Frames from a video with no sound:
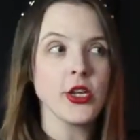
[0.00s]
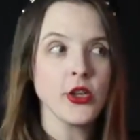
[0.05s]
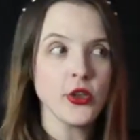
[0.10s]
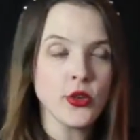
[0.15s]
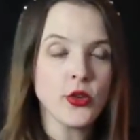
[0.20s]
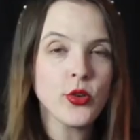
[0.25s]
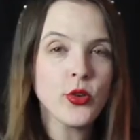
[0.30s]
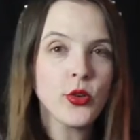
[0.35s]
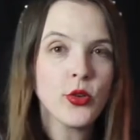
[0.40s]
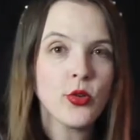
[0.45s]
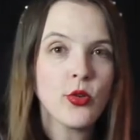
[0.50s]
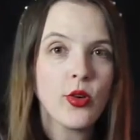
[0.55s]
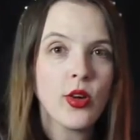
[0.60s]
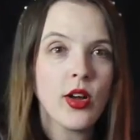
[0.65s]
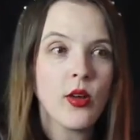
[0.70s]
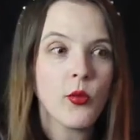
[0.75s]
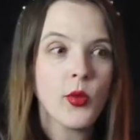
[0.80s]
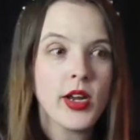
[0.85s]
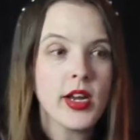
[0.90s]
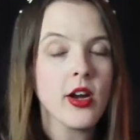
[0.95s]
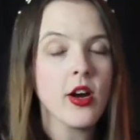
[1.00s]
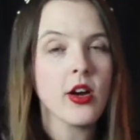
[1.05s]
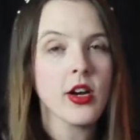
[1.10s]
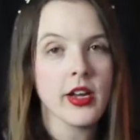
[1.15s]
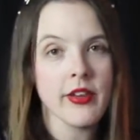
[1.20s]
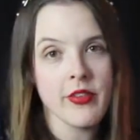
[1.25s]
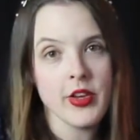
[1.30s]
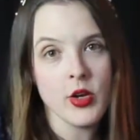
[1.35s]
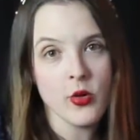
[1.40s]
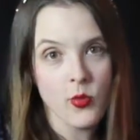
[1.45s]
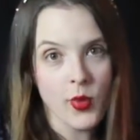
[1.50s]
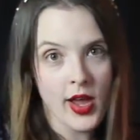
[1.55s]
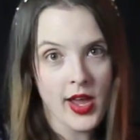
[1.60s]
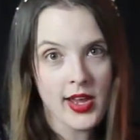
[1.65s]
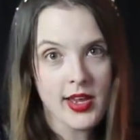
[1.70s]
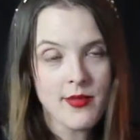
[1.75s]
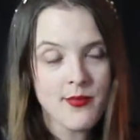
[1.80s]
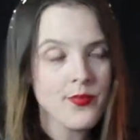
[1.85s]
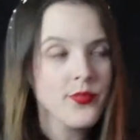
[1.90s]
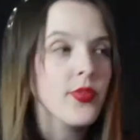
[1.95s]
you we are giving
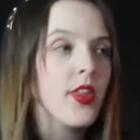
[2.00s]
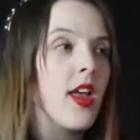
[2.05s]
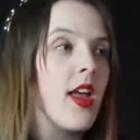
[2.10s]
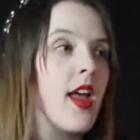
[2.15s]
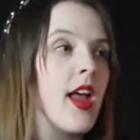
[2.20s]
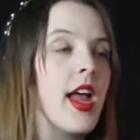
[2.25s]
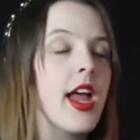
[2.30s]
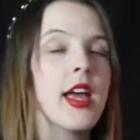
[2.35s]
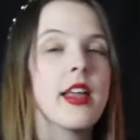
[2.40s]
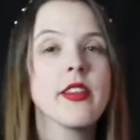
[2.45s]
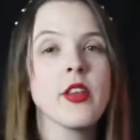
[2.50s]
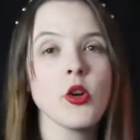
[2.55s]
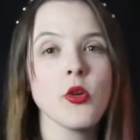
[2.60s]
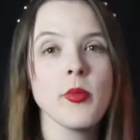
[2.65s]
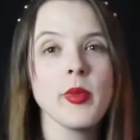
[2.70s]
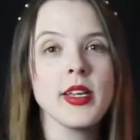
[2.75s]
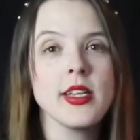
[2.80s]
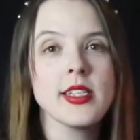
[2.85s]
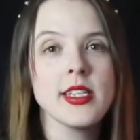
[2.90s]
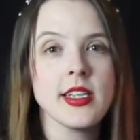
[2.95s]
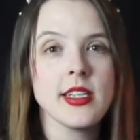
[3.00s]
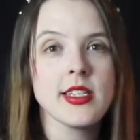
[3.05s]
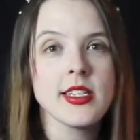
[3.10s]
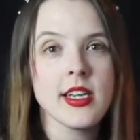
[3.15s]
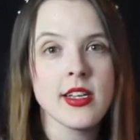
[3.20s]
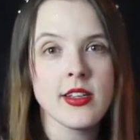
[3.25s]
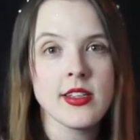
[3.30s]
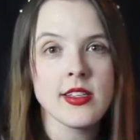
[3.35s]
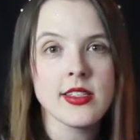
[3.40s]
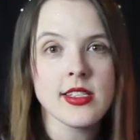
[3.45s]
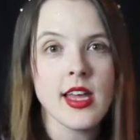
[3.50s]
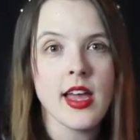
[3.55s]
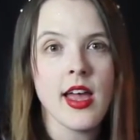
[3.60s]
away. And there will be details.